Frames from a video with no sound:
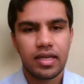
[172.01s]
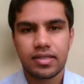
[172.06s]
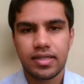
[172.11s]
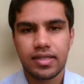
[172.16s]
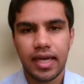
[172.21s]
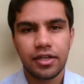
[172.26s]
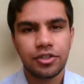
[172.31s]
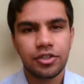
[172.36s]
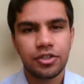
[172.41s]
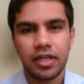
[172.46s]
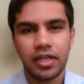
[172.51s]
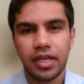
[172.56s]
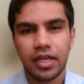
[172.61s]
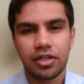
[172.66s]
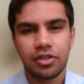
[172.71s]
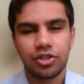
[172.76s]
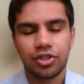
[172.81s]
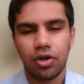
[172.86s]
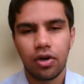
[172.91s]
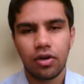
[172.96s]
essentially
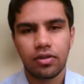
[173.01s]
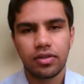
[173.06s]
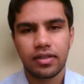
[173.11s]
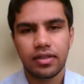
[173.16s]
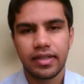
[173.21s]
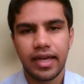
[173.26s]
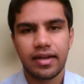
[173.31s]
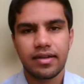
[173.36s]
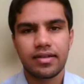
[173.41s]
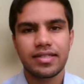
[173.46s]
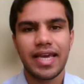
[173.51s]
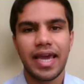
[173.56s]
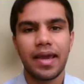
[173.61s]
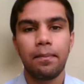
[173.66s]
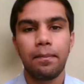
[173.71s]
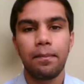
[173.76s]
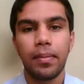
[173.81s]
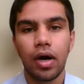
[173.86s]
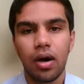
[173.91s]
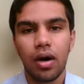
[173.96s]
ensure that there is
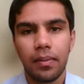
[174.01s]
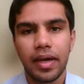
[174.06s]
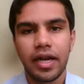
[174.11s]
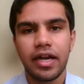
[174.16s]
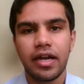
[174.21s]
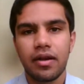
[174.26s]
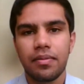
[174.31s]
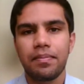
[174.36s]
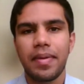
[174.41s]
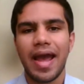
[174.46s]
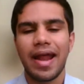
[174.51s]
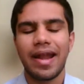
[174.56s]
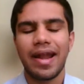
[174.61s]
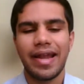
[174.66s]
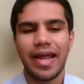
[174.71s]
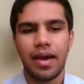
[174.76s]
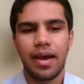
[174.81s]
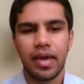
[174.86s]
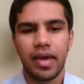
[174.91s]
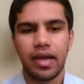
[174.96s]
a permanent
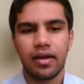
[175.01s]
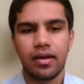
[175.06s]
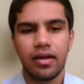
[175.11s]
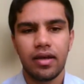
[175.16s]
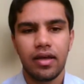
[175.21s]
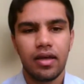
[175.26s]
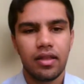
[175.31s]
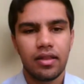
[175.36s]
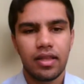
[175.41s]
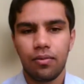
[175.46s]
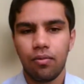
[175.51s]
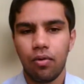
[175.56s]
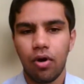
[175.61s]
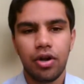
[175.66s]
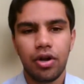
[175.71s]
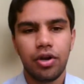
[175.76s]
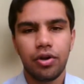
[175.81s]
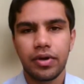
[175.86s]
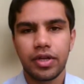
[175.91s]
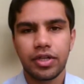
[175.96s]
pandemic they
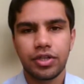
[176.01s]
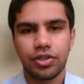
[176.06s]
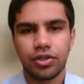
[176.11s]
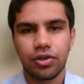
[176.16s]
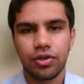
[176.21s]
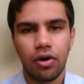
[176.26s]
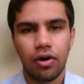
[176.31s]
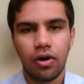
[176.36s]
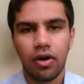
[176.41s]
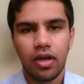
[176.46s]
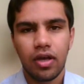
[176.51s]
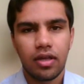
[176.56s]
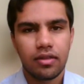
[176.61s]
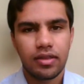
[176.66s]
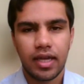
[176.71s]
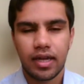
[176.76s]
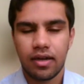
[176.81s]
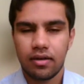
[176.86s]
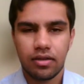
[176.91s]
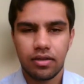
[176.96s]
want to ensure
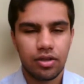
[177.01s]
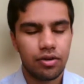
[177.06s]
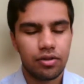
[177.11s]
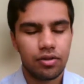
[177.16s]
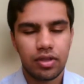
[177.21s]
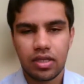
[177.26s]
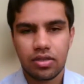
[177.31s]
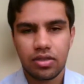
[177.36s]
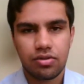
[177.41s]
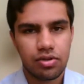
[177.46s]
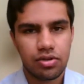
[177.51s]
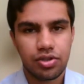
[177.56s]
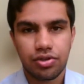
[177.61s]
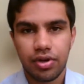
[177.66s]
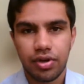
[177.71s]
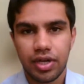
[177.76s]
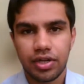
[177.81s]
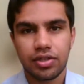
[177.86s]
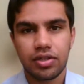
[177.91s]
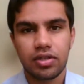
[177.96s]
that you know these
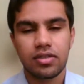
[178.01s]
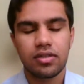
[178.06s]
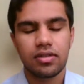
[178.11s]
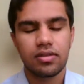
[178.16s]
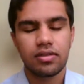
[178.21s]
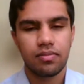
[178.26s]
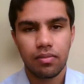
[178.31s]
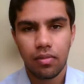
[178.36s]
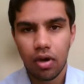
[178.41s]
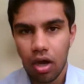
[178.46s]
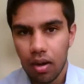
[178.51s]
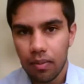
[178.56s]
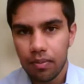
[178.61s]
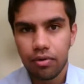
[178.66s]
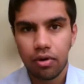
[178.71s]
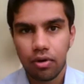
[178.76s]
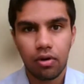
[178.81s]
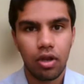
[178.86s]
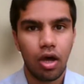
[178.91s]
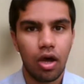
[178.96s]
restrictions are
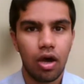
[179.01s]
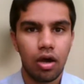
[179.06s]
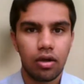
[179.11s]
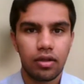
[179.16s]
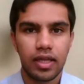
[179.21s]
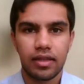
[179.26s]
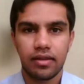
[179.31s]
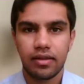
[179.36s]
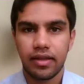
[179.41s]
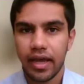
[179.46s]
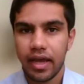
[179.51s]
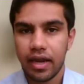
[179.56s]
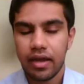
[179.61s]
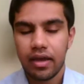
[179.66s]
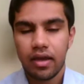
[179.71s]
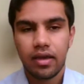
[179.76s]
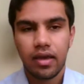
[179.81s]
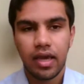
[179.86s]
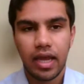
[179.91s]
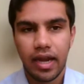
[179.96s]
prolonged, that their
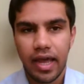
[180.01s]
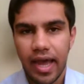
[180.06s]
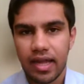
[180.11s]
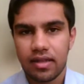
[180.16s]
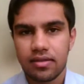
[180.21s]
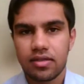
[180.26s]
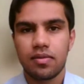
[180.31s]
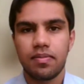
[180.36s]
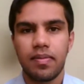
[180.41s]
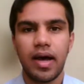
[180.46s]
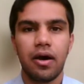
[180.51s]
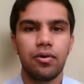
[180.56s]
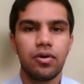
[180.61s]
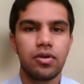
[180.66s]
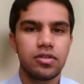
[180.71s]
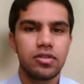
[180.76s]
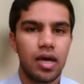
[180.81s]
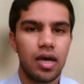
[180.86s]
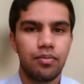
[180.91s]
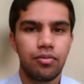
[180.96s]
enhanced
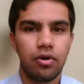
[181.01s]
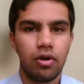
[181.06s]
powers are